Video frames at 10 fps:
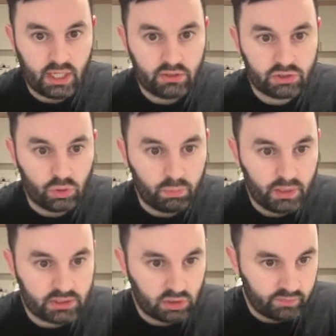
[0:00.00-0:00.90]
Anderson
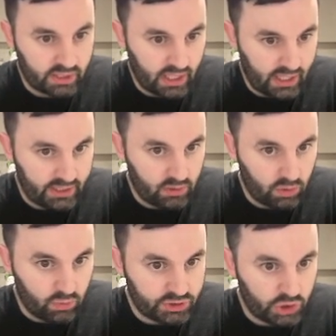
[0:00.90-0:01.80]
Lopez, love the guy,
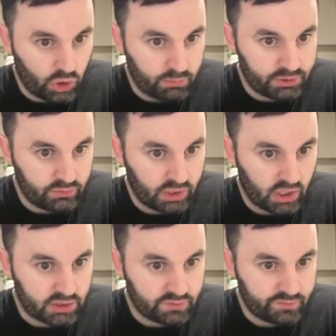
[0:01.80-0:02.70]
always a good option
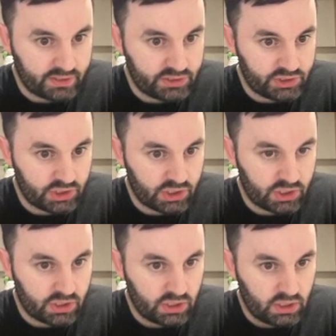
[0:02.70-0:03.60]
regardless of
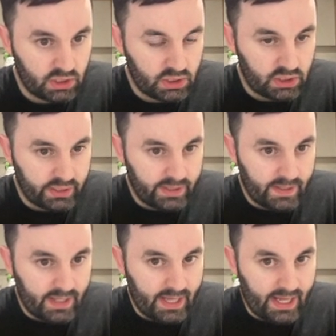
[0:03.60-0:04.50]
fixture.
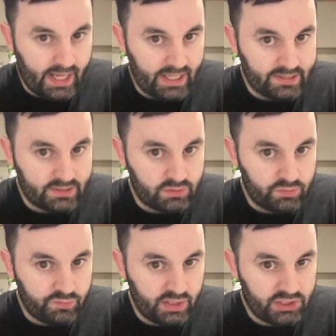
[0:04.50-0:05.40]
And to
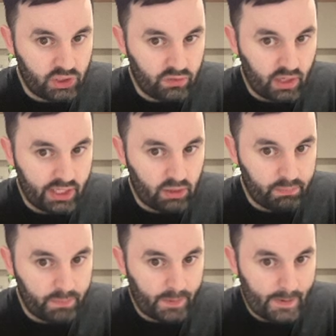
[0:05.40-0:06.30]
finish out the lineup,
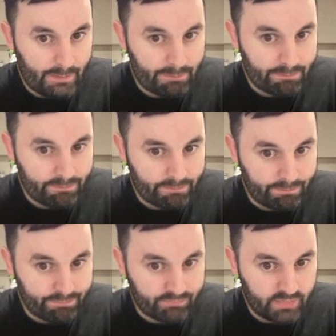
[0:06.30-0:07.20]

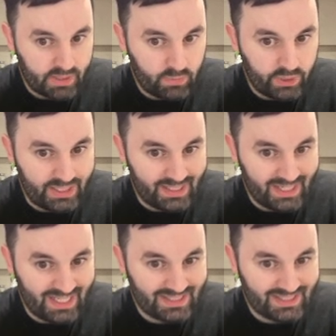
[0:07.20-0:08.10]
we need an
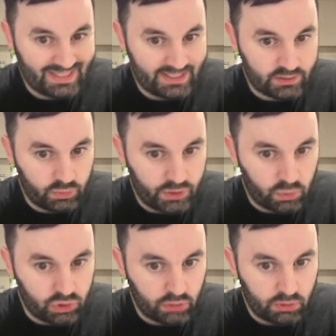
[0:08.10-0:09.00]
in-season. Do we go
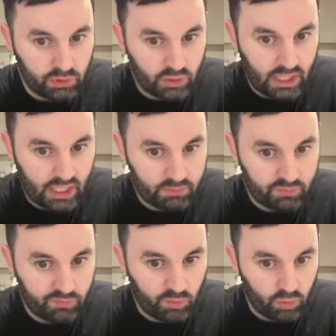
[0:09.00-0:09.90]
double Yokohama
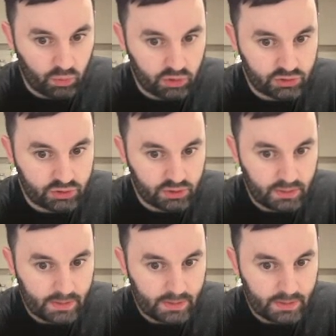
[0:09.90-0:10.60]
forward?